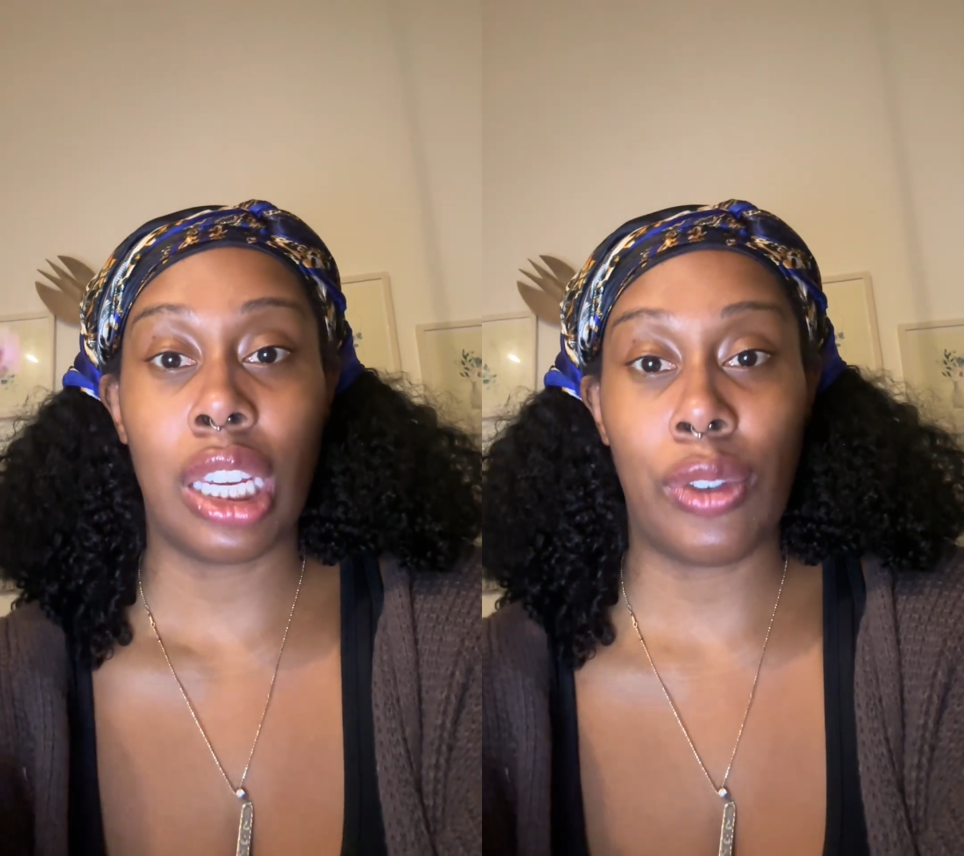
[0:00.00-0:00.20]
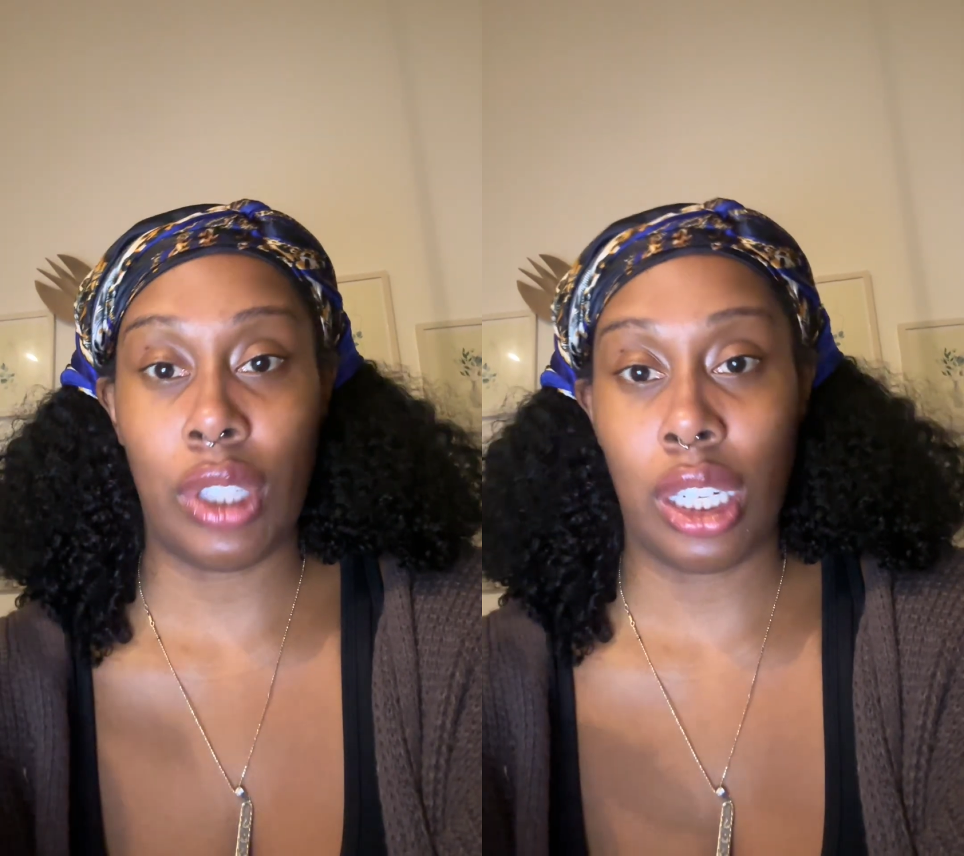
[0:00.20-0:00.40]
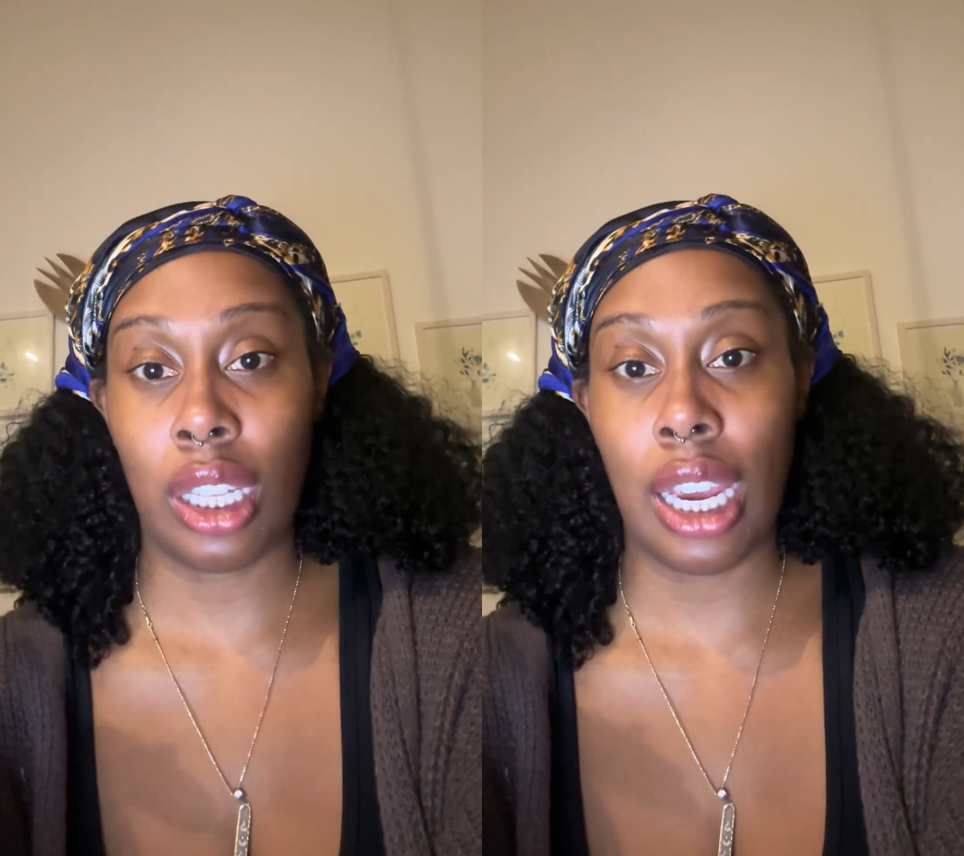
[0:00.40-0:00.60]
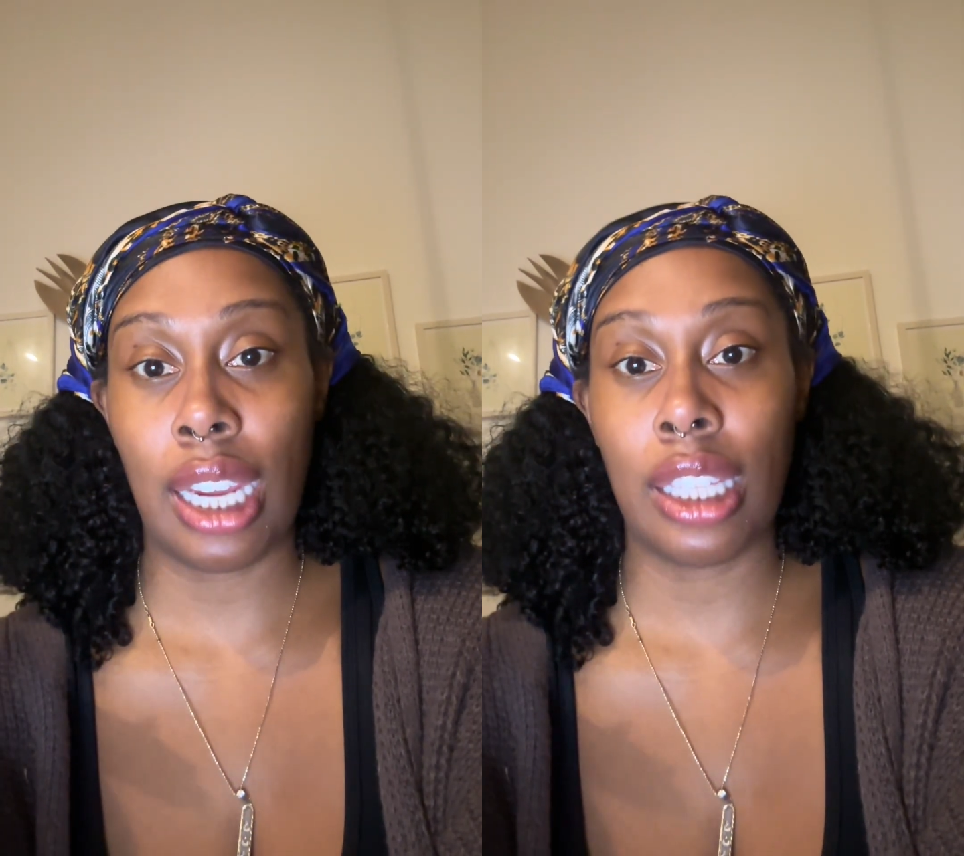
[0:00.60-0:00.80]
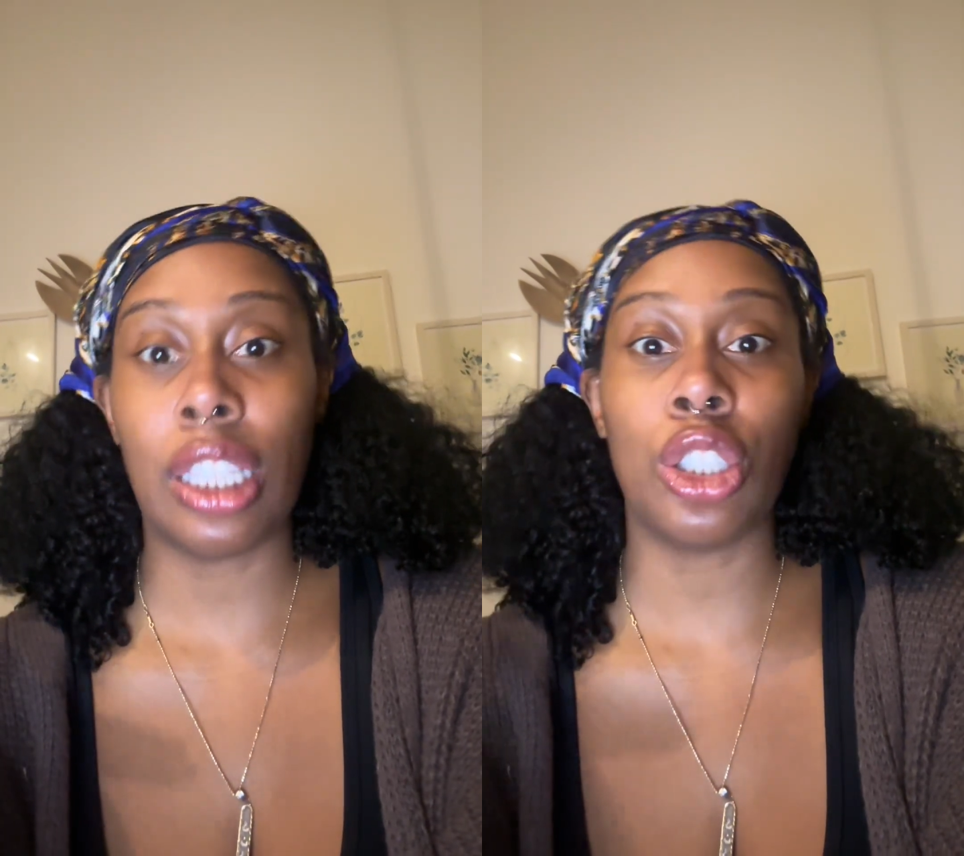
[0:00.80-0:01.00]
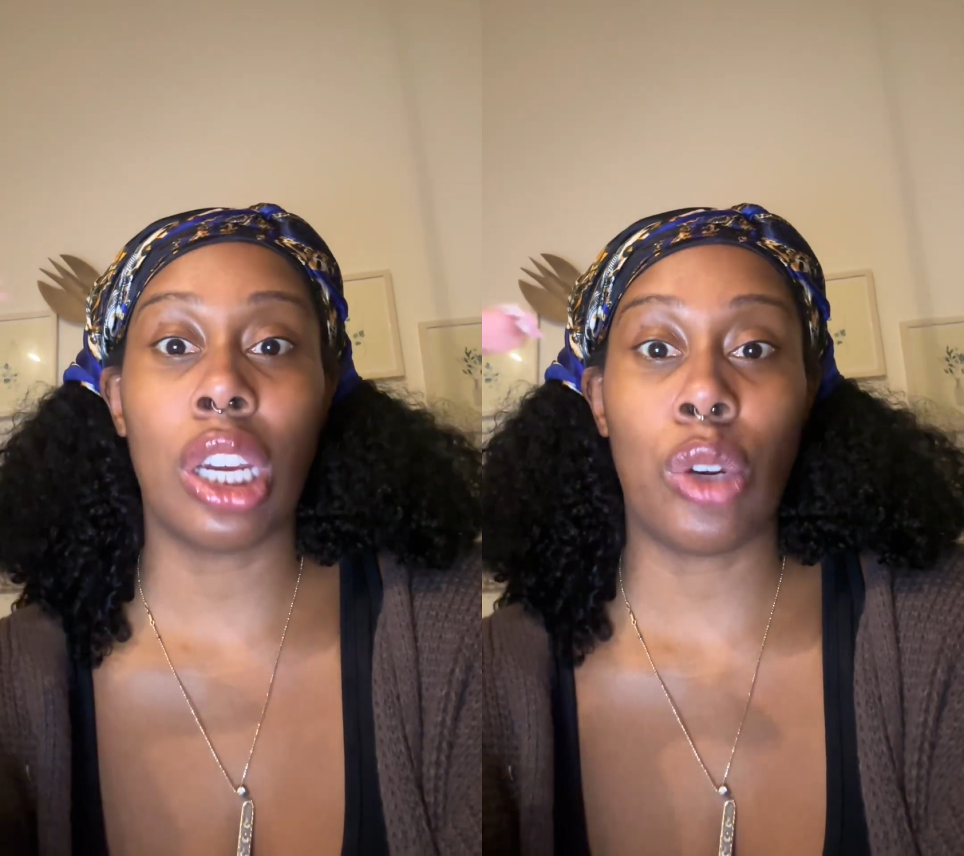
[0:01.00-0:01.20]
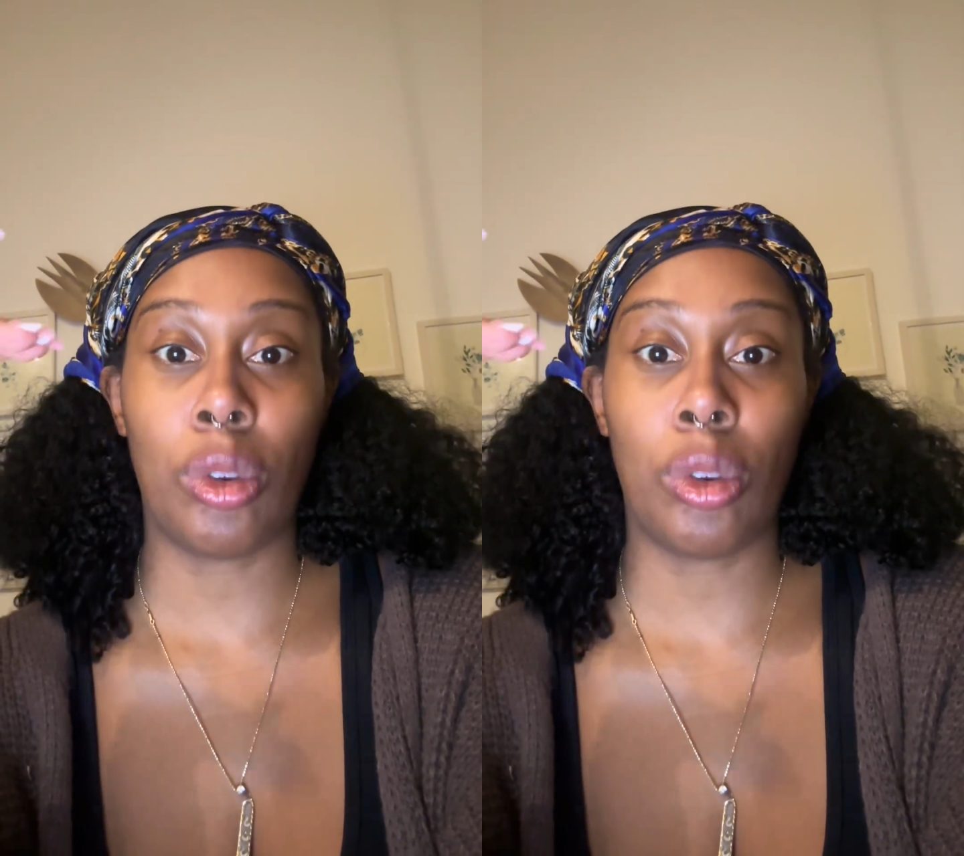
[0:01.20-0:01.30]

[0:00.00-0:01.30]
If you decline, did you get a